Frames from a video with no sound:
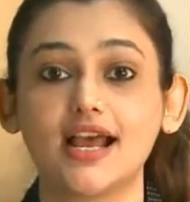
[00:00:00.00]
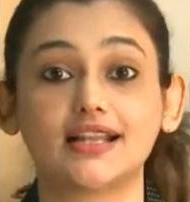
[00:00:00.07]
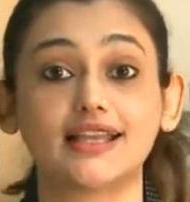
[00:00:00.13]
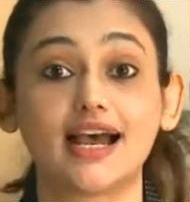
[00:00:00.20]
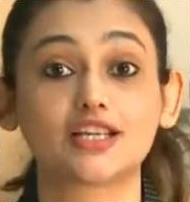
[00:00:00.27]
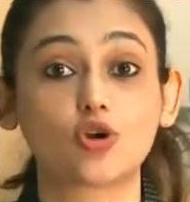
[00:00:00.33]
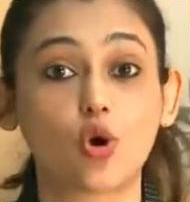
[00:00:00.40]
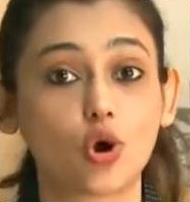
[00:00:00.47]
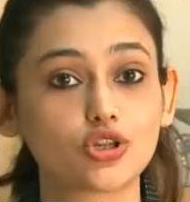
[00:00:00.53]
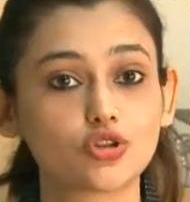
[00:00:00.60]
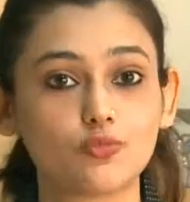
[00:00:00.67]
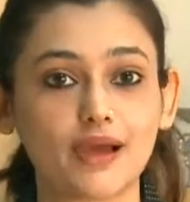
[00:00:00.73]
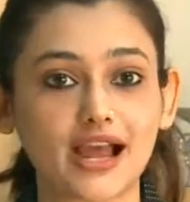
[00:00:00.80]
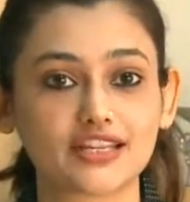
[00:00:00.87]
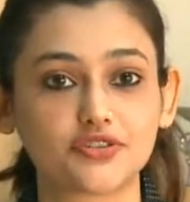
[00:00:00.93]
that
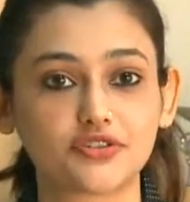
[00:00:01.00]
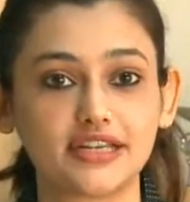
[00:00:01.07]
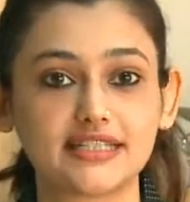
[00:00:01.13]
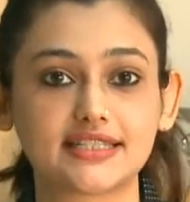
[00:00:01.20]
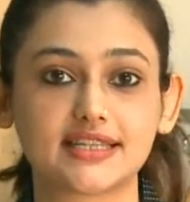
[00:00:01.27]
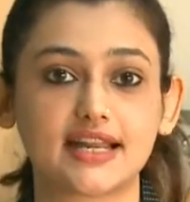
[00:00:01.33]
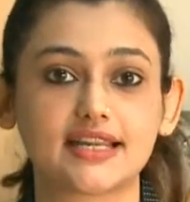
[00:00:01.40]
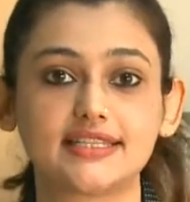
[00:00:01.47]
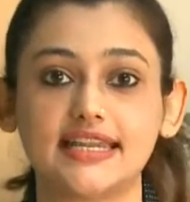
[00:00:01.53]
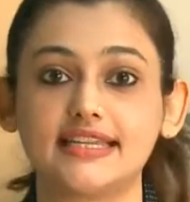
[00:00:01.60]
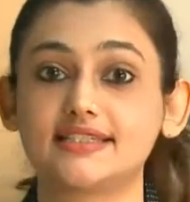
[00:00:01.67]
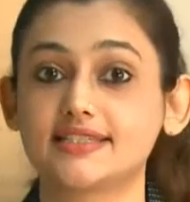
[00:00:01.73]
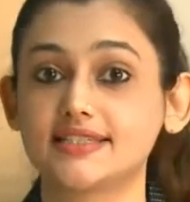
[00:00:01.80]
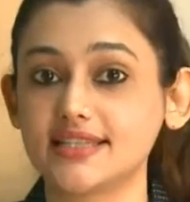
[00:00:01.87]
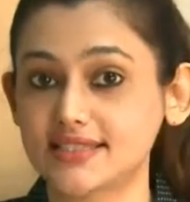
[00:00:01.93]
auto batteries
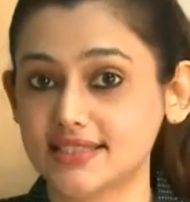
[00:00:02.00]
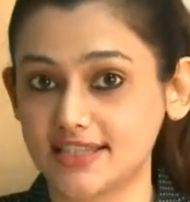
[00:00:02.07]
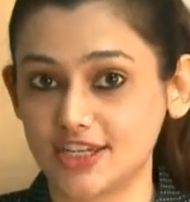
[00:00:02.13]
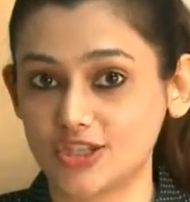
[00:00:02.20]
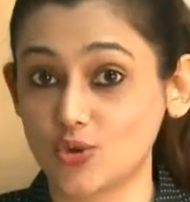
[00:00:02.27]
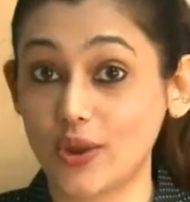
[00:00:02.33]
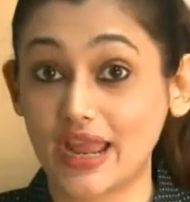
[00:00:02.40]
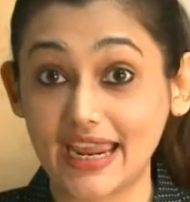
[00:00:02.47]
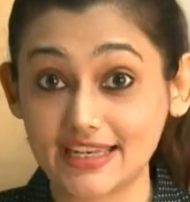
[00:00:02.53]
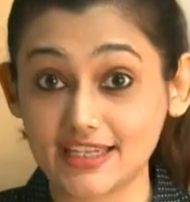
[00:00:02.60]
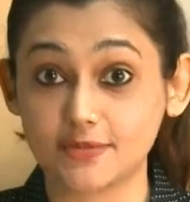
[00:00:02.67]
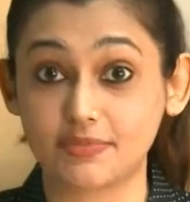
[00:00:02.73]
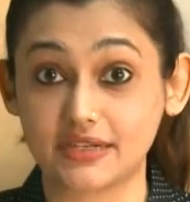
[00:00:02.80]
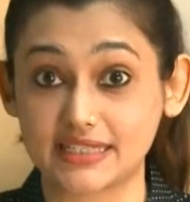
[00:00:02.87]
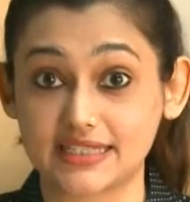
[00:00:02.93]
contain 60 to
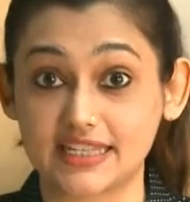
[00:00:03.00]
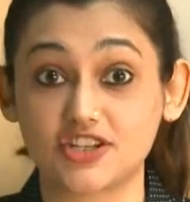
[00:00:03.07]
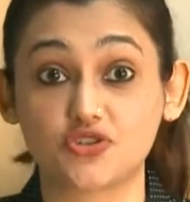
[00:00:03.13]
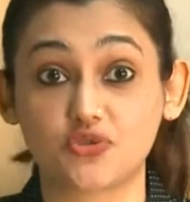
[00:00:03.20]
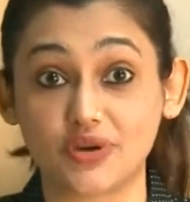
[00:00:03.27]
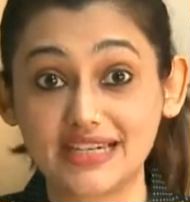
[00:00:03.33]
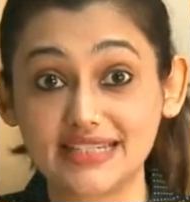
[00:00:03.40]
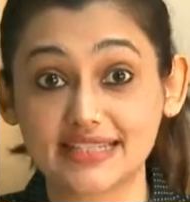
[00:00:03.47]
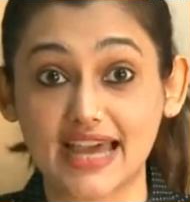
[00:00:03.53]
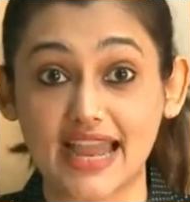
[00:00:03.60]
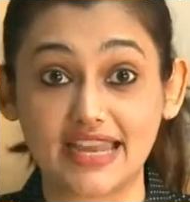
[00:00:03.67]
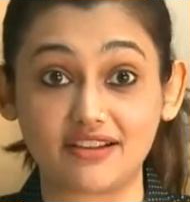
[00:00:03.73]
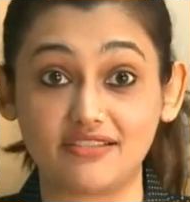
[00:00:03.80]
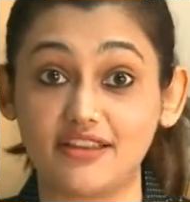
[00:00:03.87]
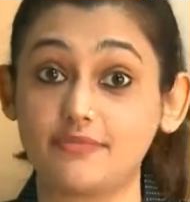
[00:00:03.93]
80%
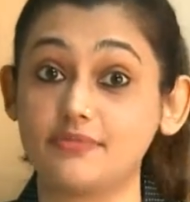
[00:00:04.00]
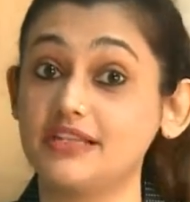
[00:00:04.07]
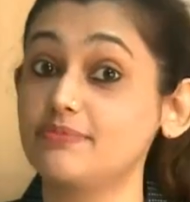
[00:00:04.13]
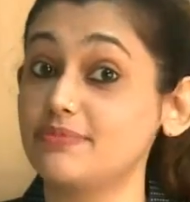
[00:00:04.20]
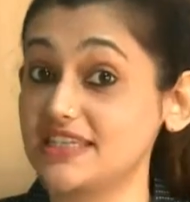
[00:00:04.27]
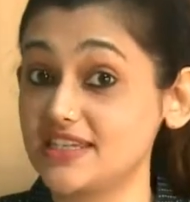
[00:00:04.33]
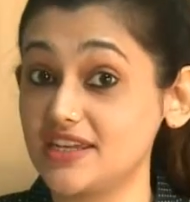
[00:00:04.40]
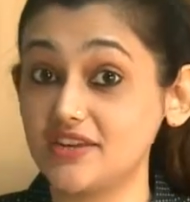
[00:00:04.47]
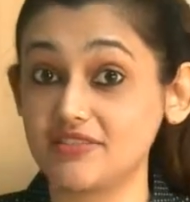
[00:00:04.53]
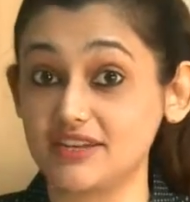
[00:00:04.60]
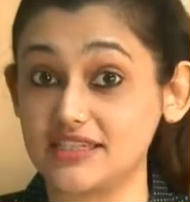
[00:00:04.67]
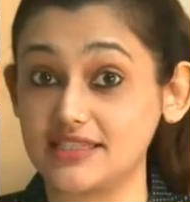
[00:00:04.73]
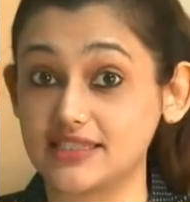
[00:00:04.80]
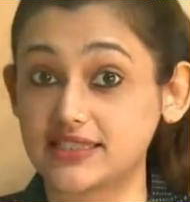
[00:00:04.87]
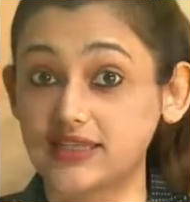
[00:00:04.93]
recyclable
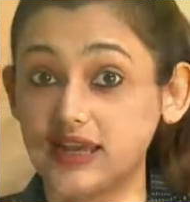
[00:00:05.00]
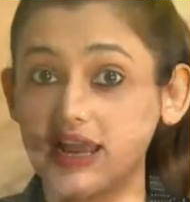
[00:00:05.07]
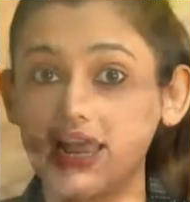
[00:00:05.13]
materials